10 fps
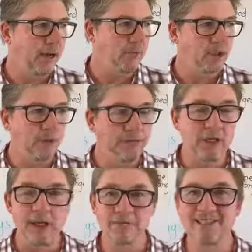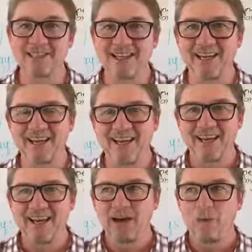So if you'd love to see
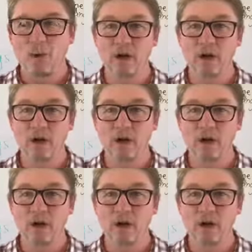what